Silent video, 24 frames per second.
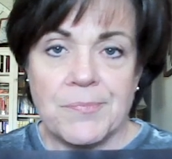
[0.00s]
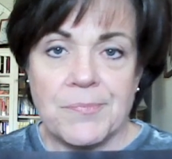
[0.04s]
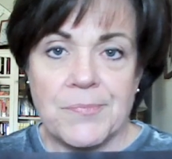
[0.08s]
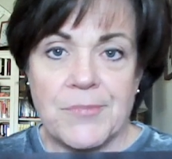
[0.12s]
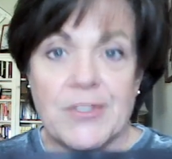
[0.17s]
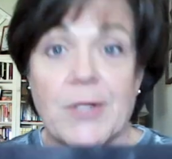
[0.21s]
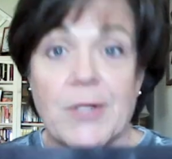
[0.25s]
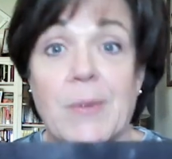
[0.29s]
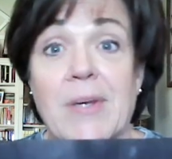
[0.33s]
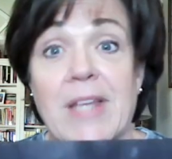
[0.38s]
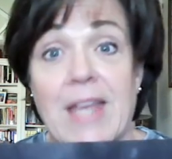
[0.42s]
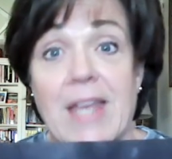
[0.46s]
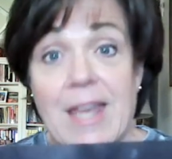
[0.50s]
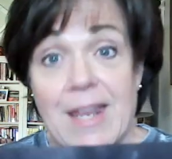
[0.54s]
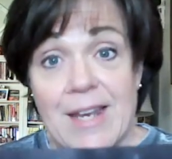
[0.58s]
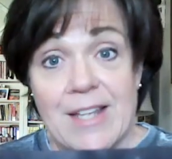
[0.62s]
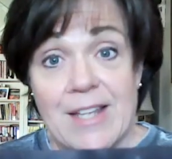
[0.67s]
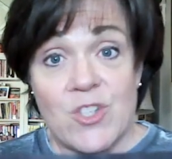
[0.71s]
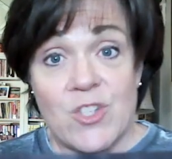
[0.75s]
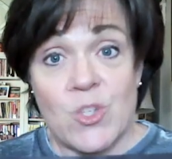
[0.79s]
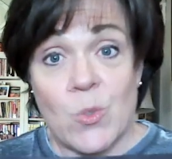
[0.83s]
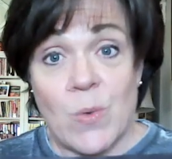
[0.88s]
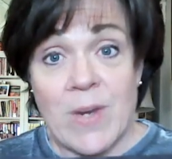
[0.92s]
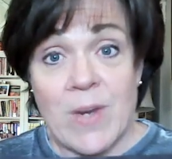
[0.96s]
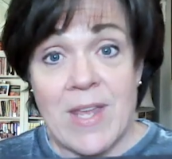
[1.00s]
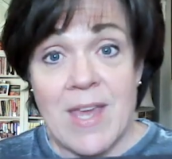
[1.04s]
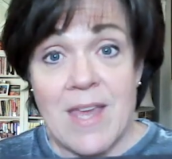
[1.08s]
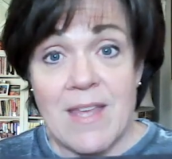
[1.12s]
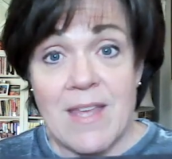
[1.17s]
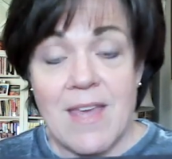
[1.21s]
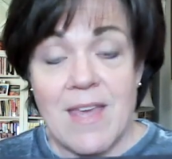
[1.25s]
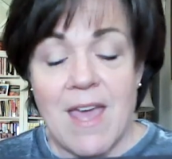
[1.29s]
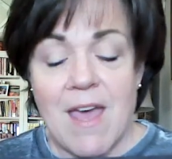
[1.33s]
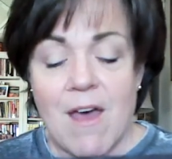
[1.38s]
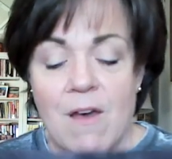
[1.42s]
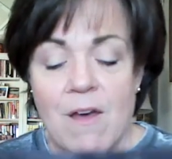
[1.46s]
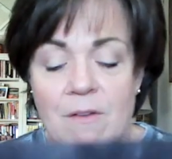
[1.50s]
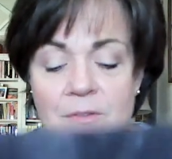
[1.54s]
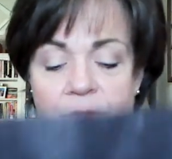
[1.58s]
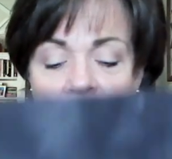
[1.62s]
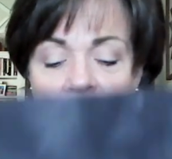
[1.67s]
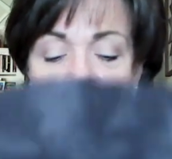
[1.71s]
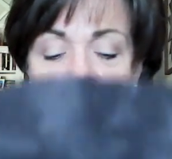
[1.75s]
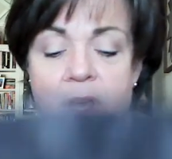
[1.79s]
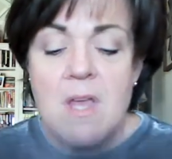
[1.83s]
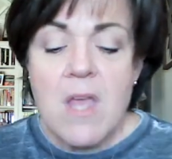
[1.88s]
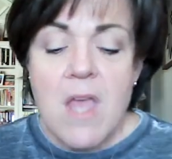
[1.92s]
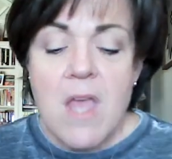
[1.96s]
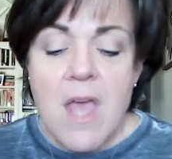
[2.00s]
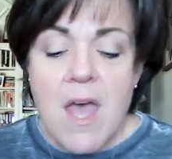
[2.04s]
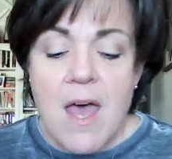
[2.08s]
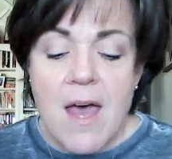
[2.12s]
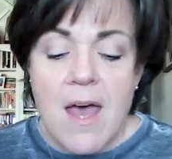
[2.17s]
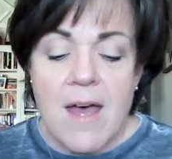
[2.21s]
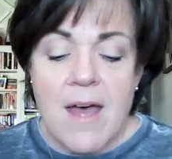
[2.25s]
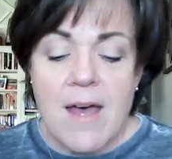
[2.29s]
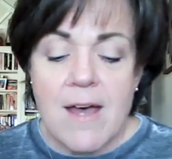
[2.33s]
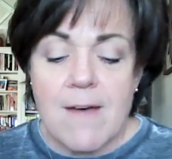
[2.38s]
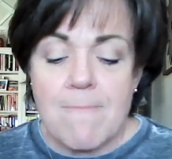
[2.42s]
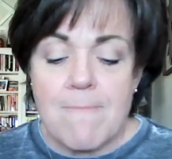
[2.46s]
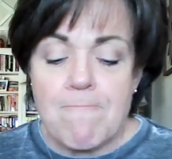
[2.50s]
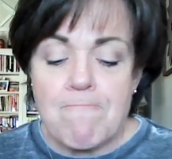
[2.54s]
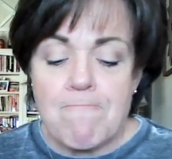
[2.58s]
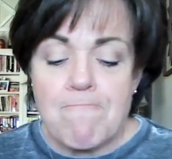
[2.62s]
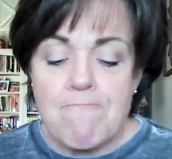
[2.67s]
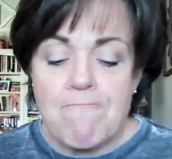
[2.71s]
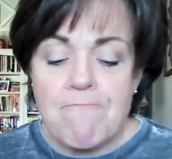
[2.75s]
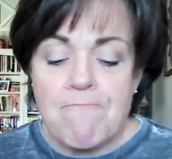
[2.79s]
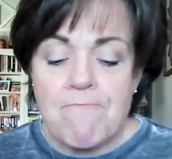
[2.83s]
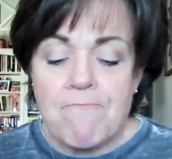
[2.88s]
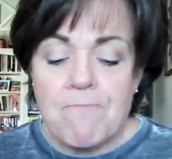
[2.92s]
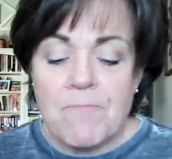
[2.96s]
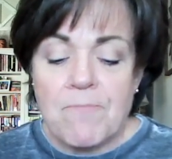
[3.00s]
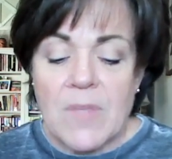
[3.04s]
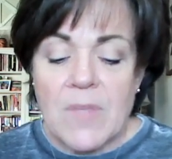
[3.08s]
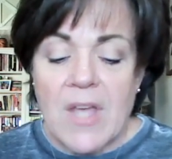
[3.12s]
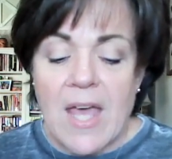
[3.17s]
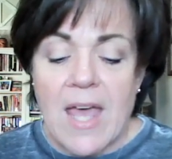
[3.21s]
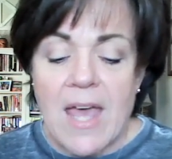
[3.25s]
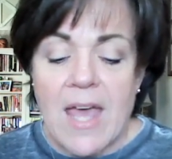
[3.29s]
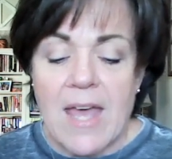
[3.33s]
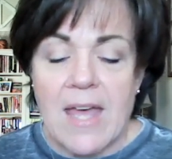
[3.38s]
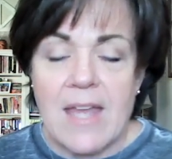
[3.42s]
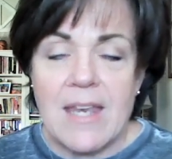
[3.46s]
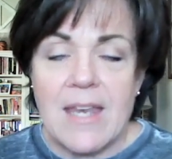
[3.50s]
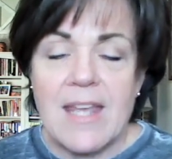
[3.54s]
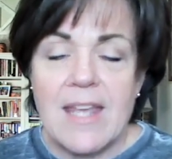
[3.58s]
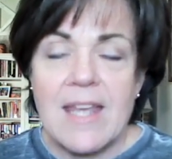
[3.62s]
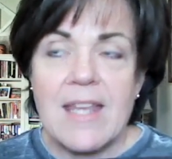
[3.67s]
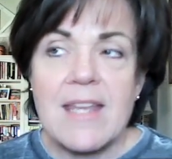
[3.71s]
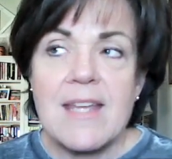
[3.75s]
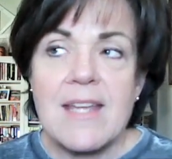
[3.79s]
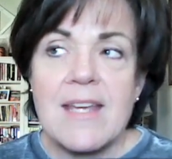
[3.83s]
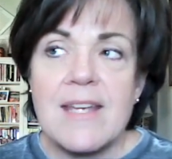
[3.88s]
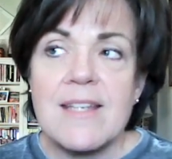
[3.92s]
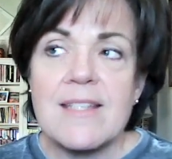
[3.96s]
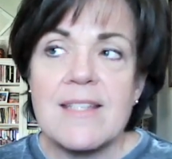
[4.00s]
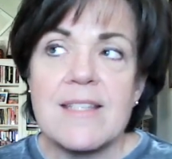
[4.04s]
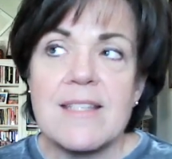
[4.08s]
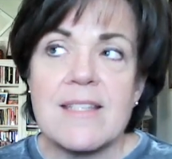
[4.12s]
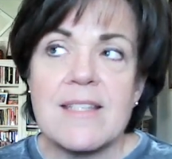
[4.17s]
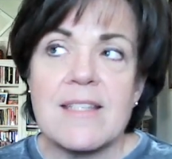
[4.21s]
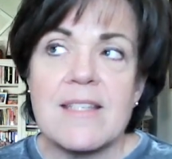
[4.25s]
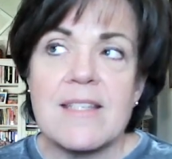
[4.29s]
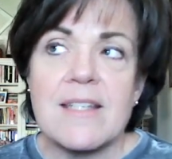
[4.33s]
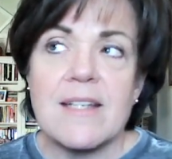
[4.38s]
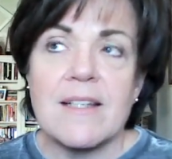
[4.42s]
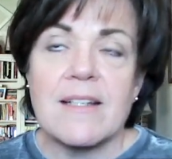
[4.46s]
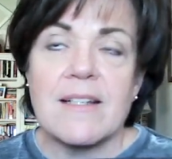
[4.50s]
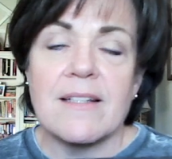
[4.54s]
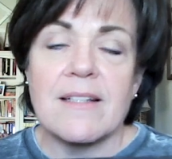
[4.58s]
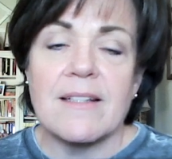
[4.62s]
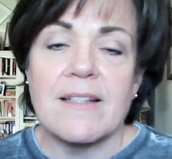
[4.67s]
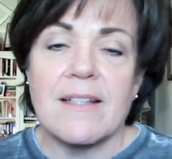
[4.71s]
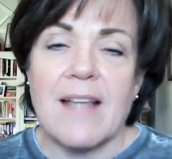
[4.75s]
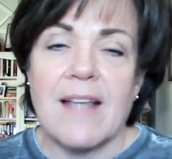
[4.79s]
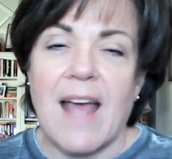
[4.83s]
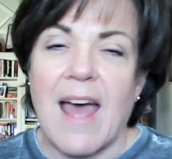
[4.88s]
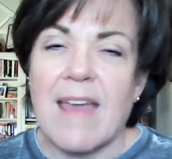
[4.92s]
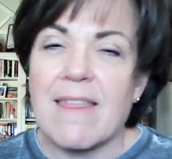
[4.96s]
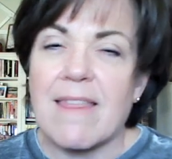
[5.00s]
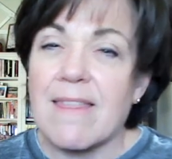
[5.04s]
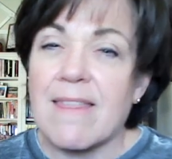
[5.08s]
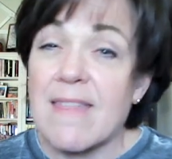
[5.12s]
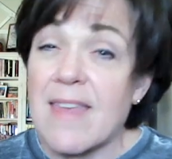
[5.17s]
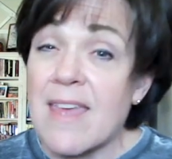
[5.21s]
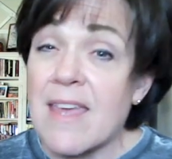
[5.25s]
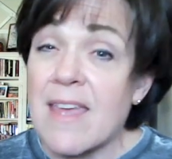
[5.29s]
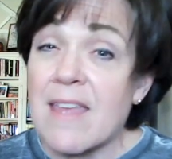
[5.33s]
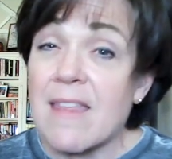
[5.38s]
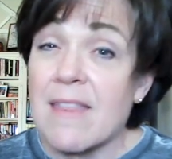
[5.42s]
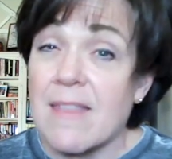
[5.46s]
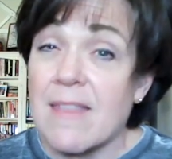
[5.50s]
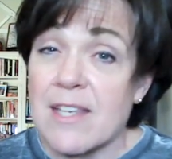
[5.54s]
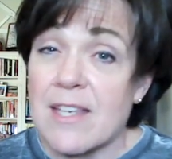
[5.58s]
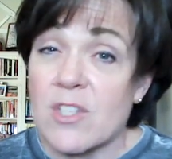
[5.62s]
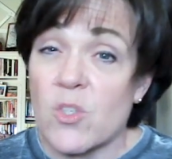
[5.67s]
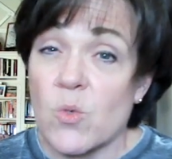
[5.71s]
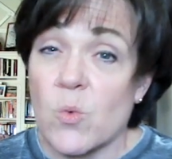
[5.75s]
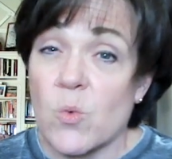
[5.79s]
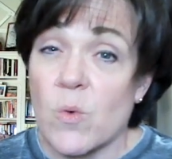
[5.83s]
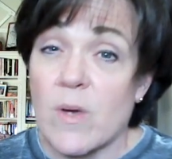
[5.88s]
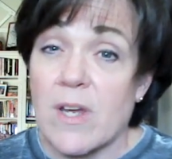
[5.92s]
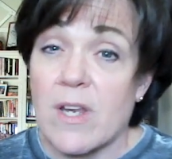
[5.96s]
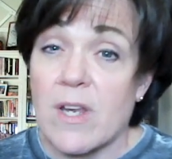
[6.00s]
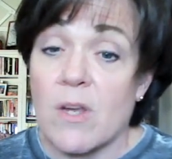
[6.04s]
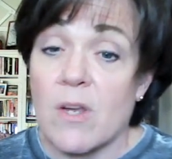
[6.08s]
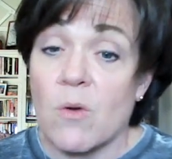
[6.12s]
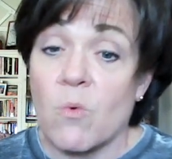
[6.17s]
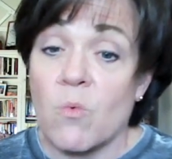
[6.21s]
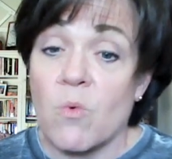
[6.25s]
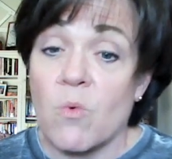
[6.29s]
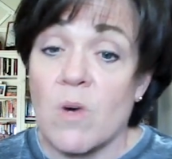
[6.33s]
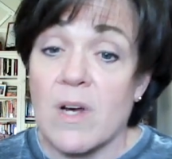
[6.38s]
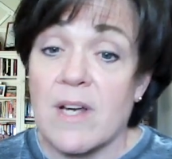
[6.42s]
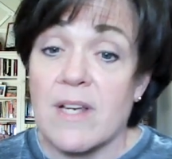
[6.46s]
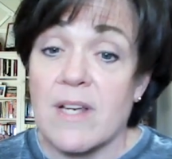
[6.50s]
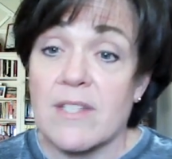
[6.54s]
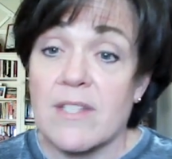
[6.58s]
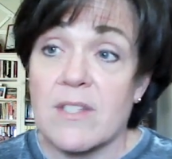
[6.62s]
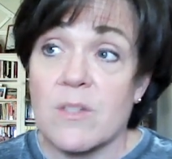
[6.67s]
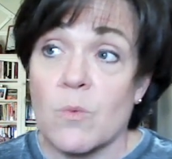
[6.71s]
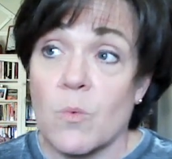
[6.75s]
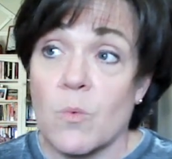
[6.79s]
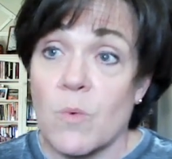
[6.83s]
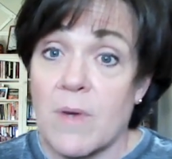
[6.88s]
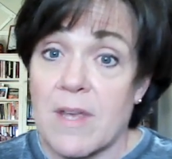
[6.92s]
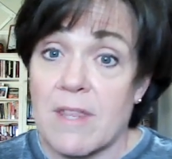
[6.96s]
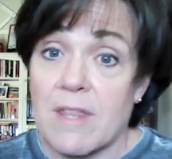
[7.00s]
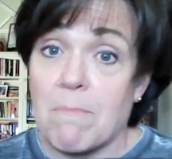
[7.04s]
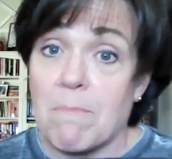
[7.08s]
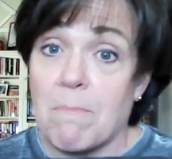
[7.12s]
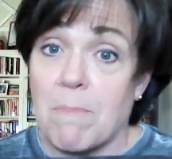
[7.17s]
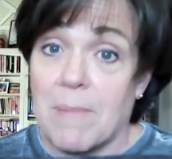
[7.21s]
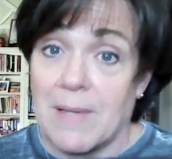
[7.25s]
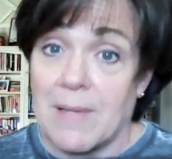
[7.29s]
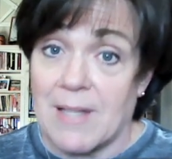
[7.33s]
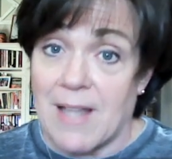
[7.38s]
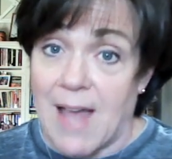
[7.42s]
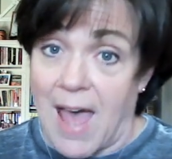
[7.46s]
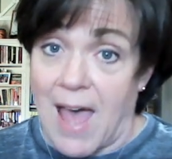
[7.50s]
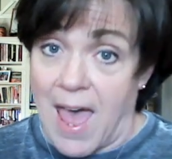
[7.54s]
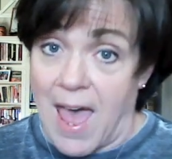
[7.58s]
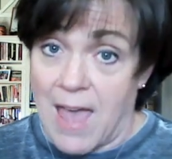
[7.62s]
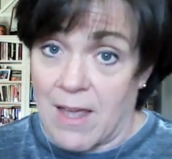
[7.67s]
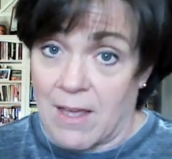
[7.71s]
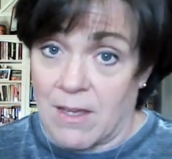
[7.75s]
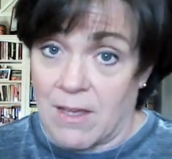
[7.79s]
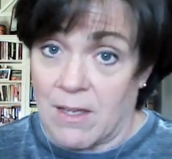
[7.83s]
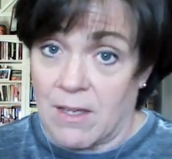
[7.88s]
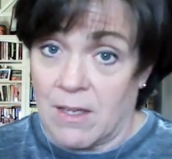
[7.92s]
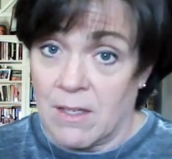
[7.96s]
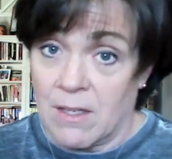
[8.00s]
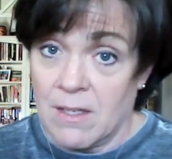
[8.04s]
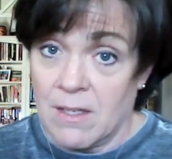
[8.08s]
So again, it's 28 count. And it is, I think this one was with black.